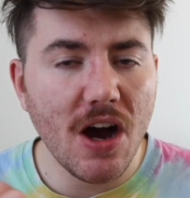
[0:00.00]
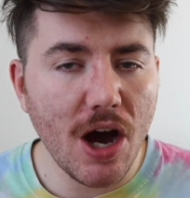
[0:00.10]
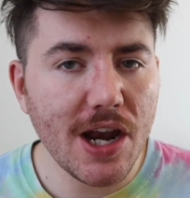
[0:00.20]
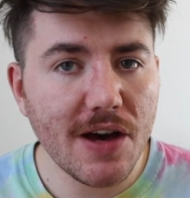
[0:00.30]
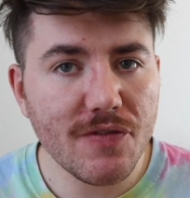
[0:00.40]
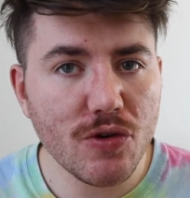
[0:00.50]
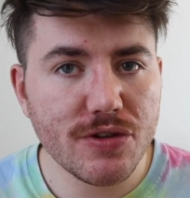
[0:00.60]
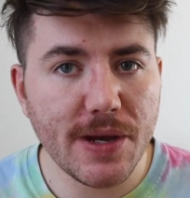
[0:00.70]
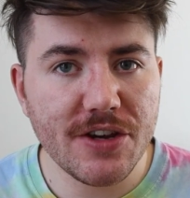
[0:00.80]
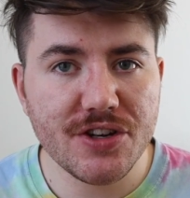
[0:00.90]
I love
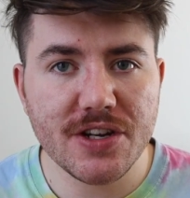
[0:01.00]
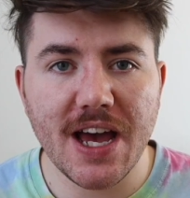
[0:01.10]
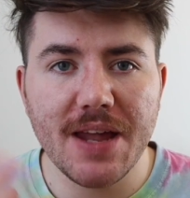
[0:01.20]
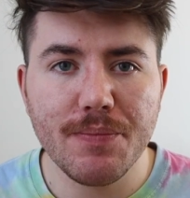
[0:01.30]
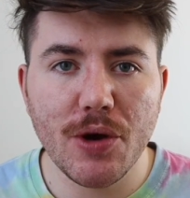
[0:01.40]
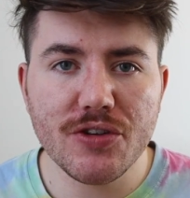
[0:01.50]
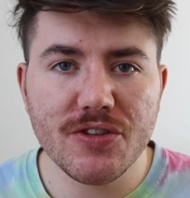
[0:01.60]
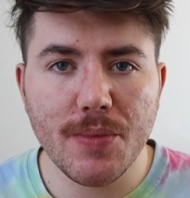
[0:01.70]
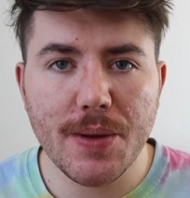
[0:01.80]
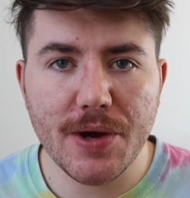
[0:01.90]
automation, and most
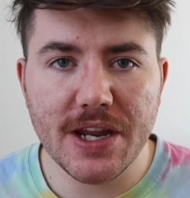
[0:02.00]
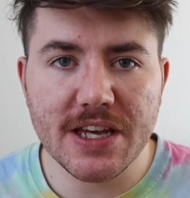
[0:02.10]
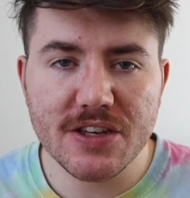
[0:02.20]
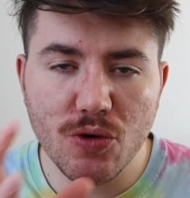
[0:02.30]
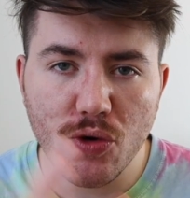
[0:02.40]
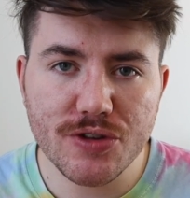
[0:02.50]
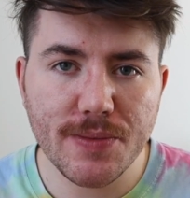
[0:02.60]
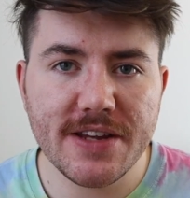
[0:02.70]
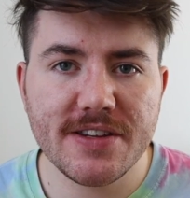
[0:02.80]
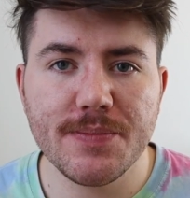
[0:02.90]
of my money is
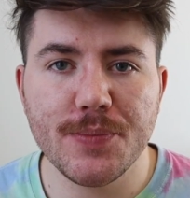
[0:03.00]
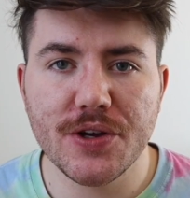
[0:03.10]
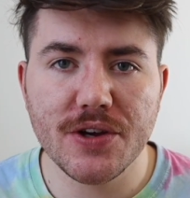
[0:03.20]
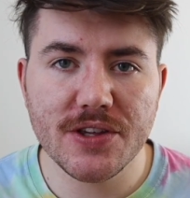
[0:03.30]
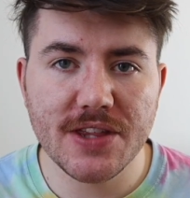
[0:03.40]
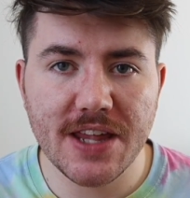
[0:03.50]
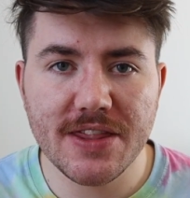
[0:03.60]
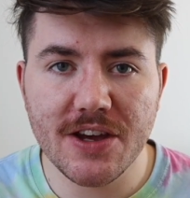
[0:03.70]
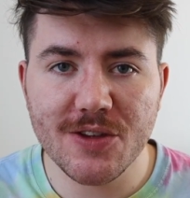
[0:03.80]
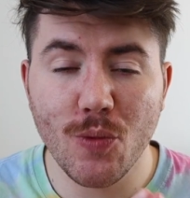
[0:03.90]
automated because then
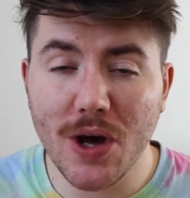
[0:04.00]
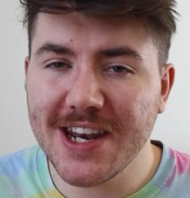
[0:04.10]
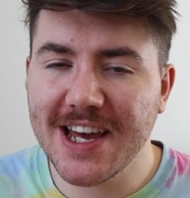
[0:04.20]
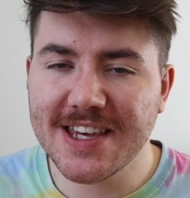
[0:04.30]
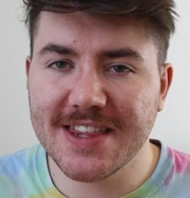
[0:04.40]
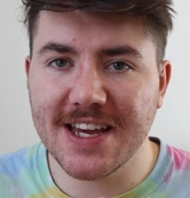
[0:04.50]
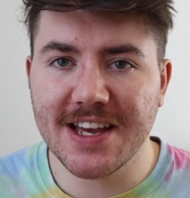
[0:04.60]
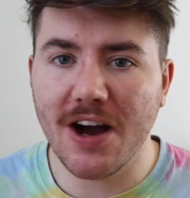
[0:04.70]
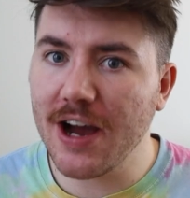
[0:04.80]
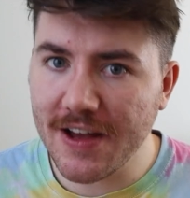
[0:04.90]
there's one less
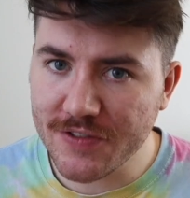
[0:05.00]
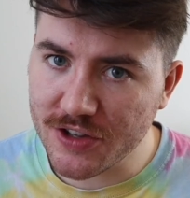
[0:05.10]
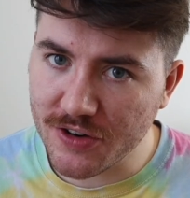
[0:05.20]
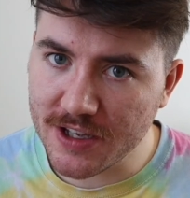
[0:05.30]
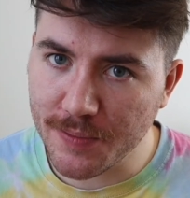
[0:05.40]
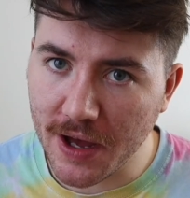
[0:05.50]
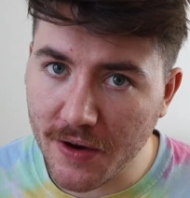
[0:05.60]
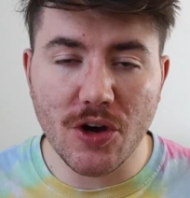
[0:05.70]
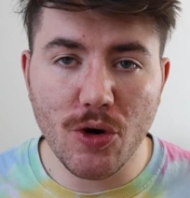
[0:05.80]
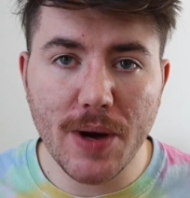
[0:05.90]
thing I have to stress
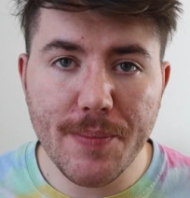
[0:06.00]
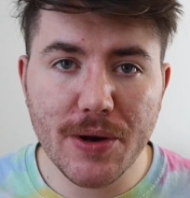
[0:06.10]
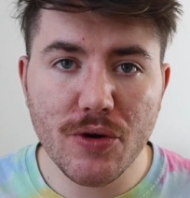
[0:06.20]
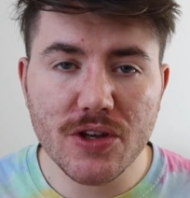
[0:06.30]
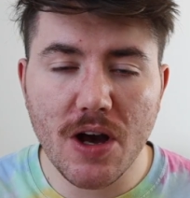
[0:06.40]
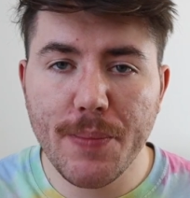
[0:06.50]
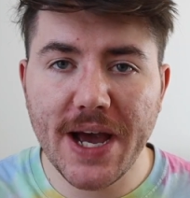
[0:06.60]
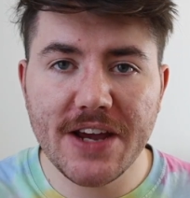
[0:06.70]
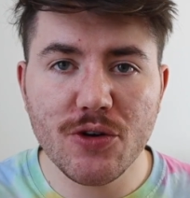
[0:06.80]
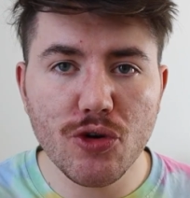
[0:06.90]
about. So all my bills are
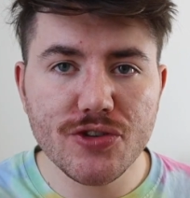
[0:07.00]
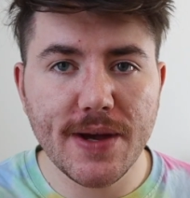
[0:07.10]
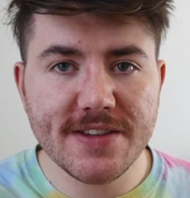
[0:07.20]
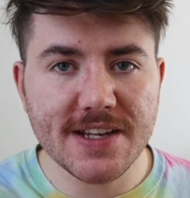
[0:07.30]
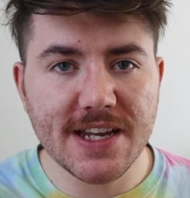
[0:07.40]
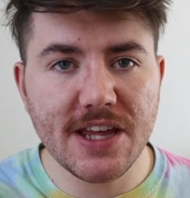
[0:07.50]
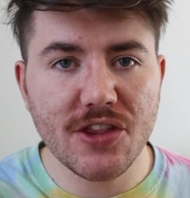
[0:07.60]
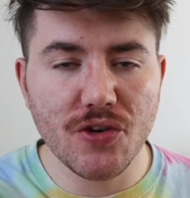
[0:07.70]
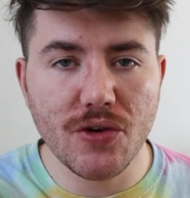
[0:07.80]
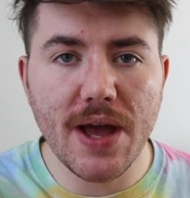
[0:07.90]
paid automatically
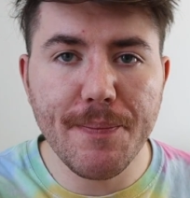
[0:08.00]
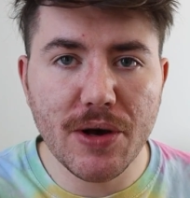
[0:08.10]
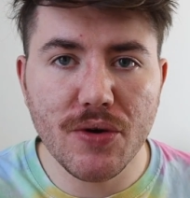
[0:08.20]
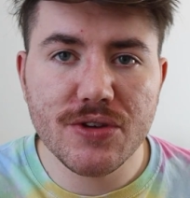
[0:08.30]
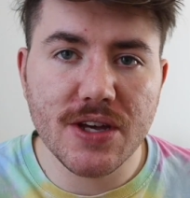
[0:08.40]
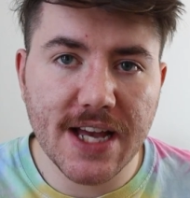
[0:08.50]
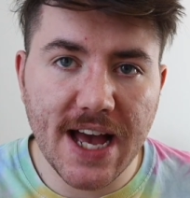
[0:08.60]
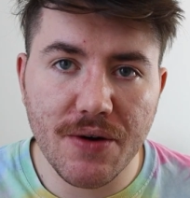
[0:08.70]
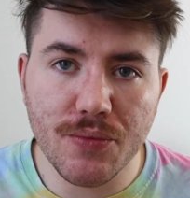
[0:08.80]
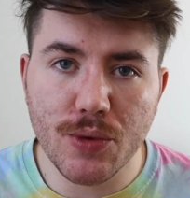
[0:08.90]
through a bills
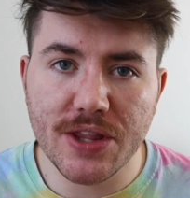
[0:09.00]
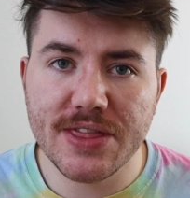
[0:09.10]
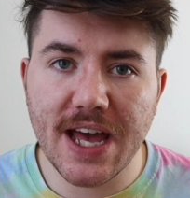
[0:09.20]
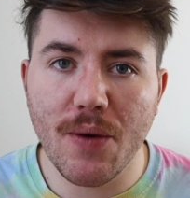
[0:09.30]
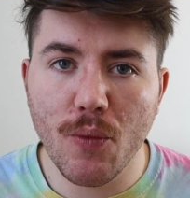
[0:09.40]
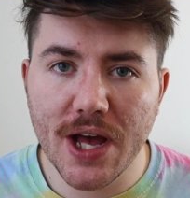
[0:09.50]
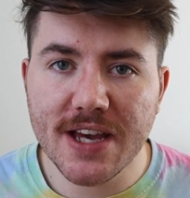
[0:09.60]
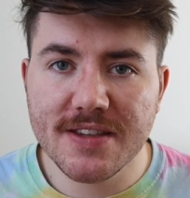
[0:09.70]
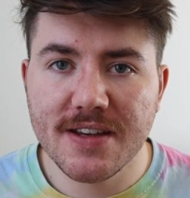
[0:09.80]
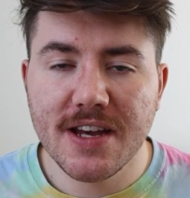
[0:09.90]
account with
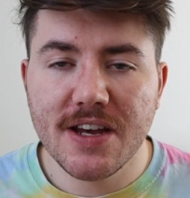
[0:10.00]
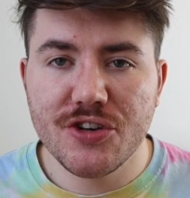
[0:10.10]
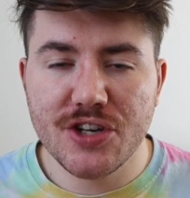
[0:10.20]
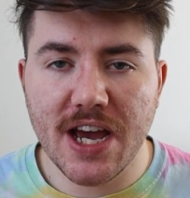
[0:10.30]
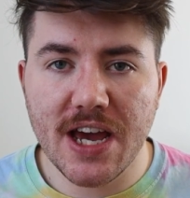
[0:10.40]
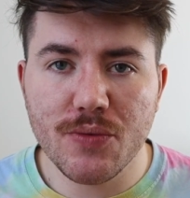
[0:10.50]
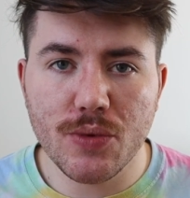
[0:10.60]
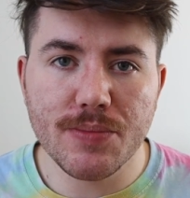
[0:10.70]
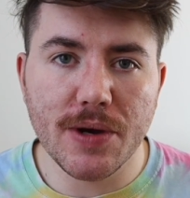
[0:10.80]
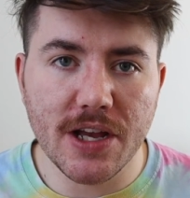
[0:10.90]
NatWest, shared
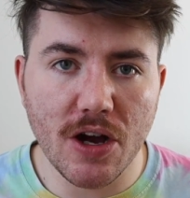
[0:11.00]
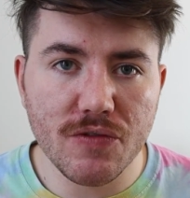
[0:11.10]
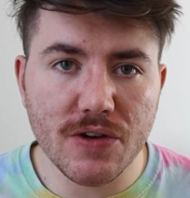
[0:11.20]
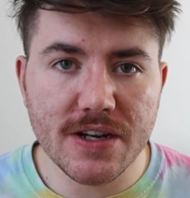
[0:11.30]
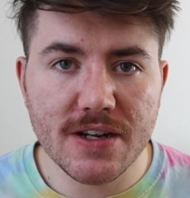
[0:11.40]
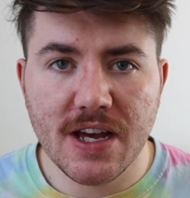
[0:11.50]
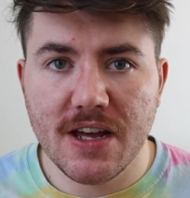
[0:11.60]
with my girlfriend.